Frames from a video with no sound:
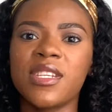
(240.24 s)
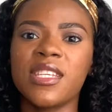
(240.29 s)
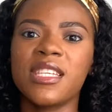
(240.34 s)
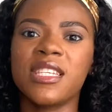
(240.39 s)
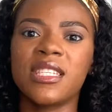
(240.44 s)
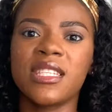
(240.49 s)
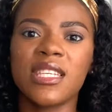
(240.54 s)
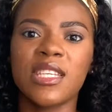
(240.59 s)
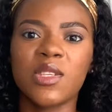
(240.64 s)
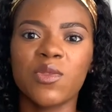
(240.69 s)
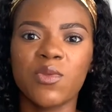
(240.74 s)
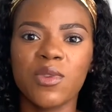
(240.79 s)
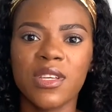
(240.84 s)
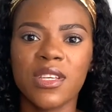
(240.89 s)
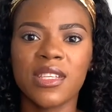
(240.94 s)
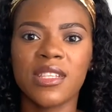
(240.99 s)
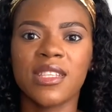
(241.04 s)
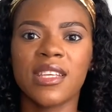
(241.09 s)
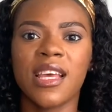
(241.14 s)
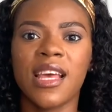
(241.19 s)
6
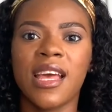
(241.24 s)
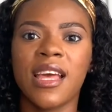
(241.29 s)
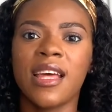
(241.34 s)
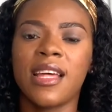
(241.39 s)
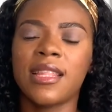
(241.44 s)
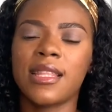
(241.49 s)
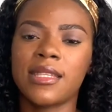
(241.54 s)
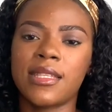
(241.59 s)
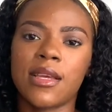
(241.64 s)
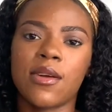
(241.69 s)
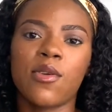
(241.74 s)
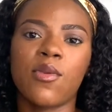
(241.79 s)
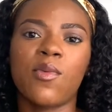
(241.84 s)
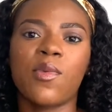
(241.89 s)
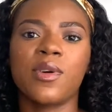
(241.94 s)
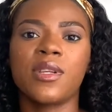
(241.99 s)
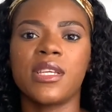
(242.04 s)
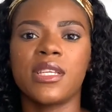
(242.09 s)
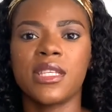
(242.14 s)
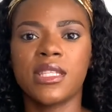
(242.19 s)
weeks, the second
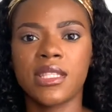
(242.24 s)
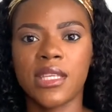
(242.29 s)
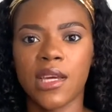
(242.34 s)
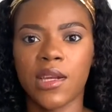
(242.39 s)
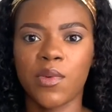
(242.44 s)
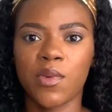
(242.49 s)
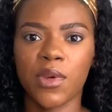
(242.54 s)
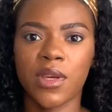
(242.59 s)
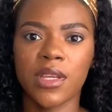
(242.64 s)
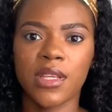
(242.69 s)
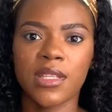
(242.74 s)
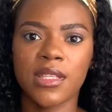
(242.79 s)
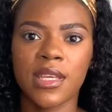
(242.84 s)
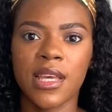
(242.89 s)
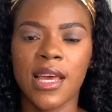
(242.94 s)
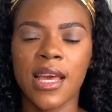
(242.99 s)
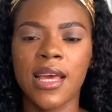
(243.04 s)
one is 10 weeks,